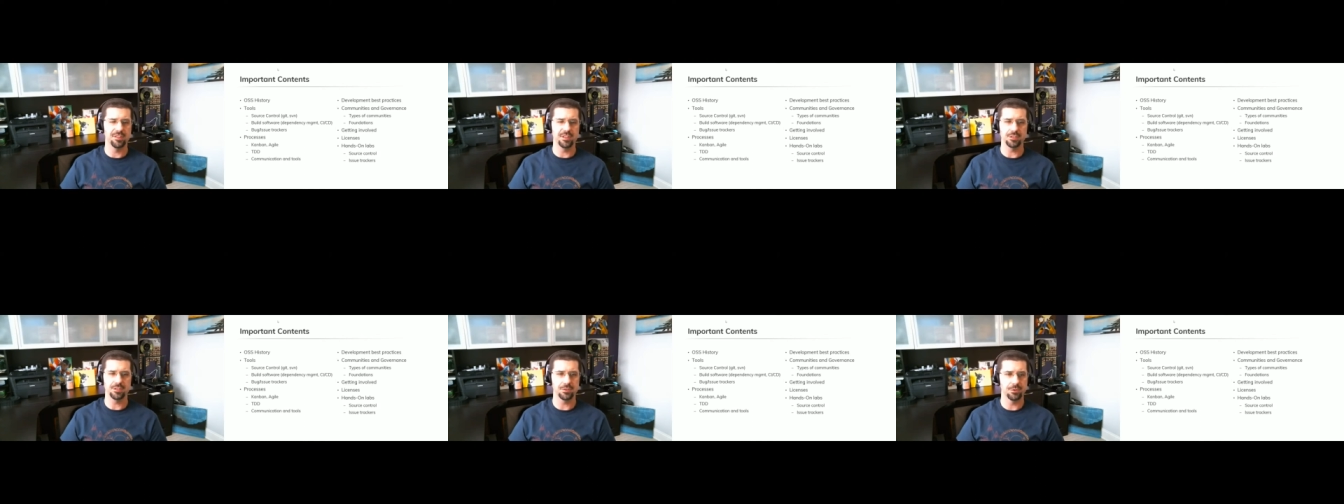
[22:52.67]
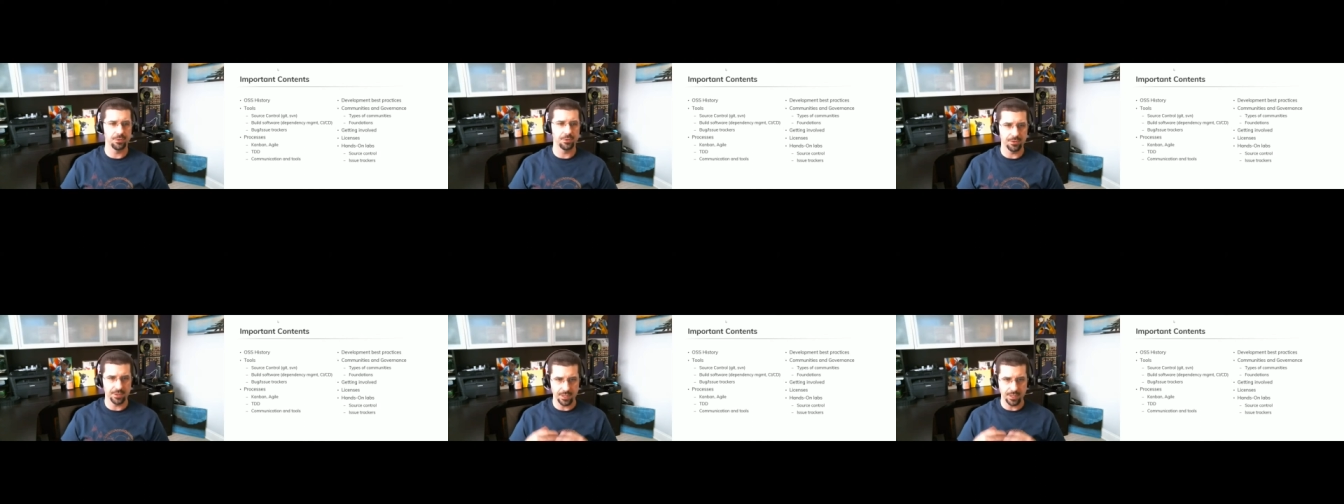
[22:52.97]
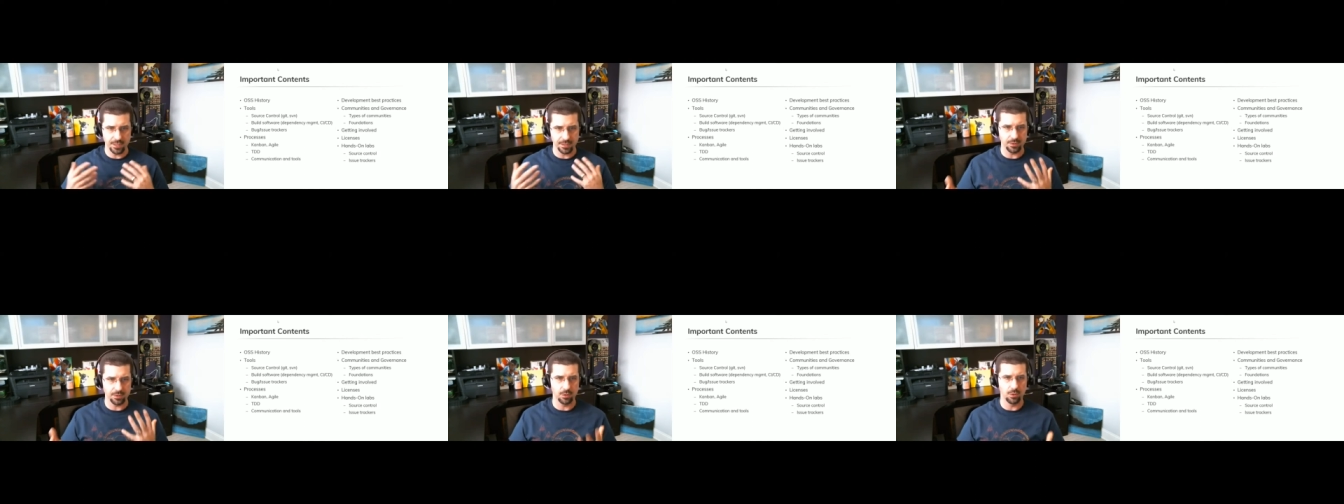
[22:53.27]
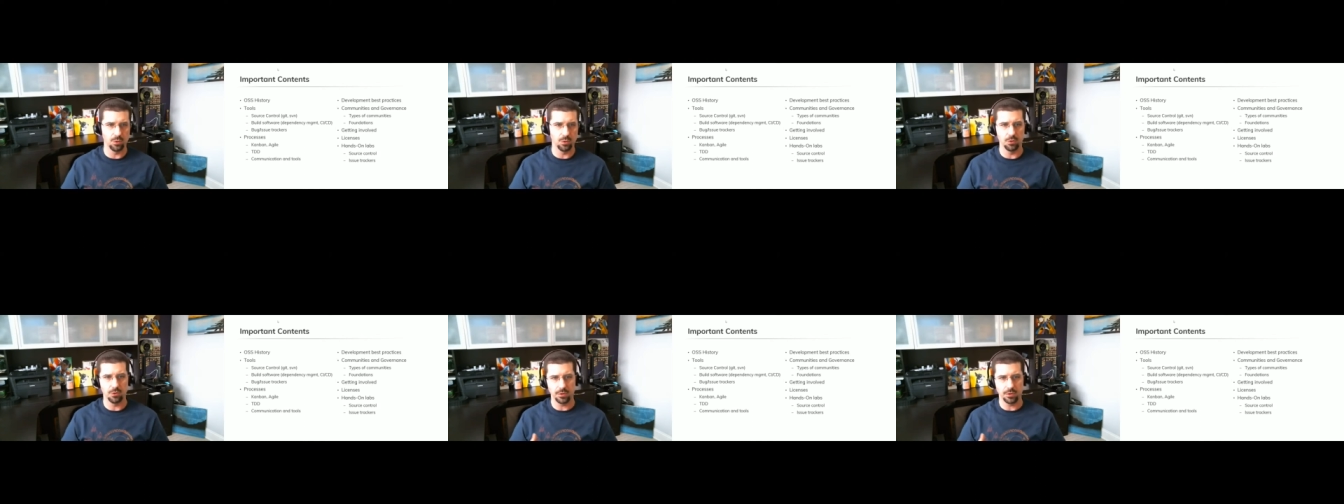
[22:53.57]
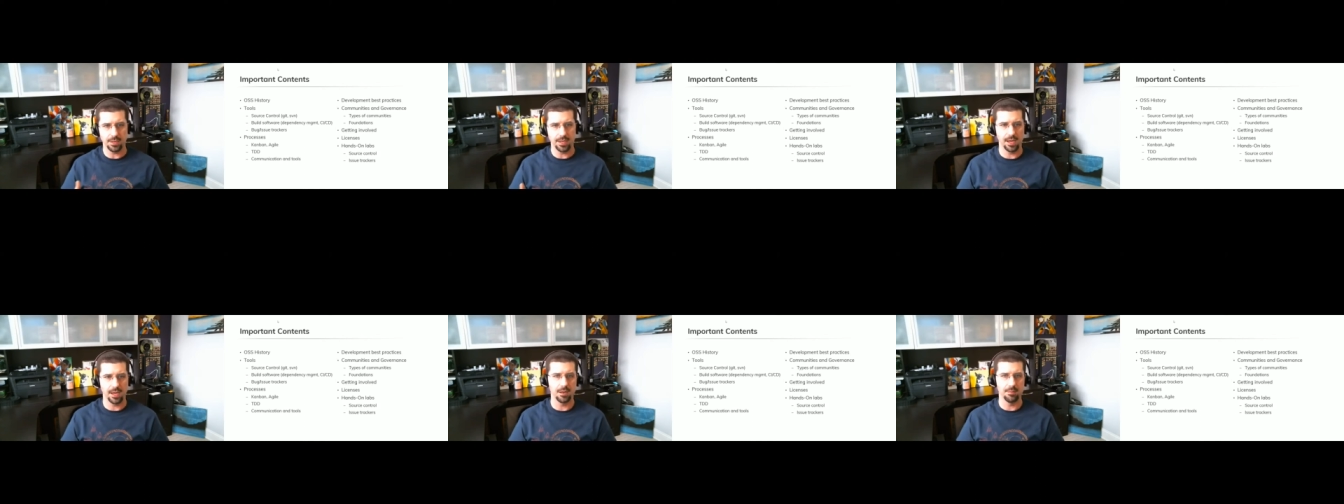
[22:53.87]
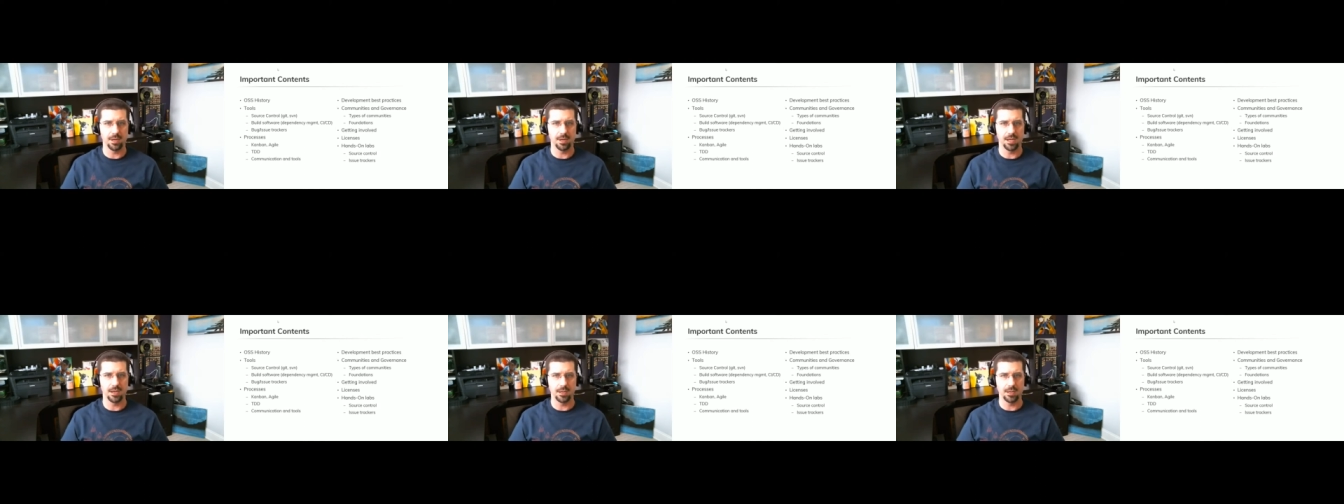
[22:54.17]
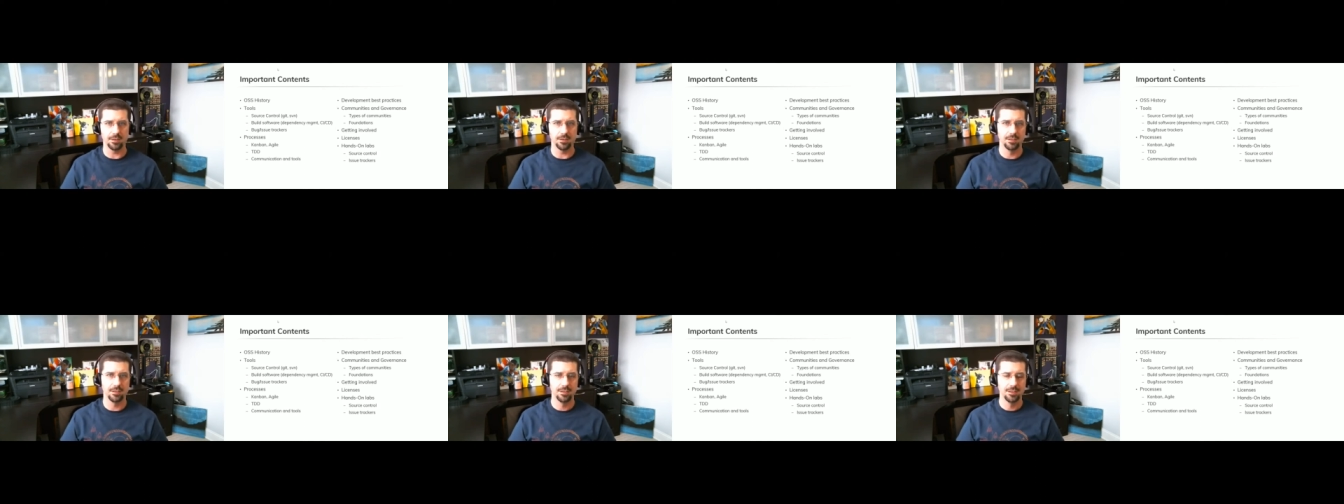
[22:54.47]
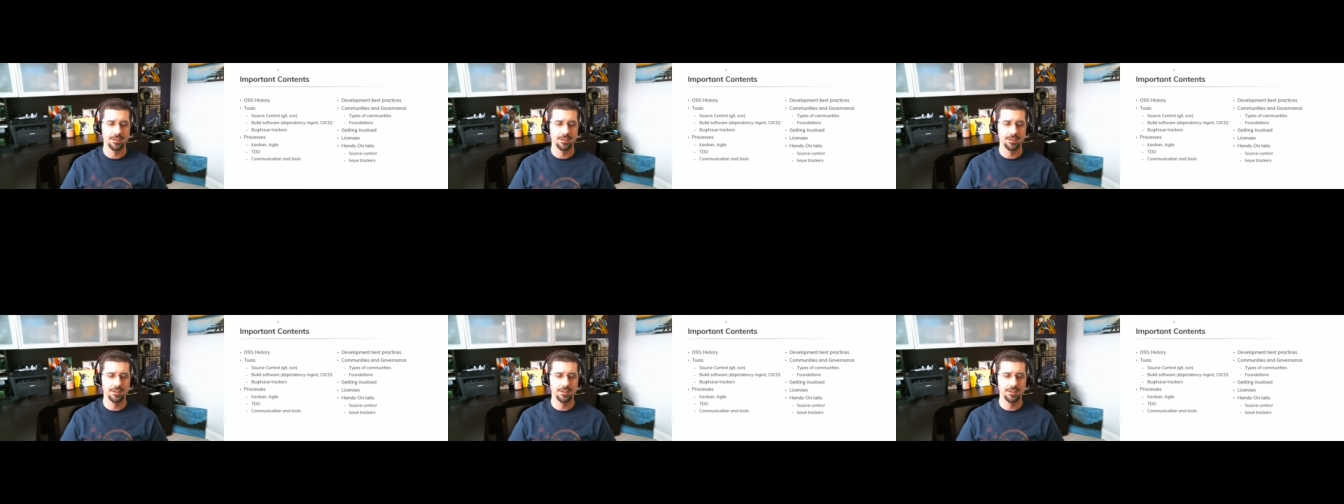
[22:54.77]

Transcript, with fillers: They totally get the whole Kanban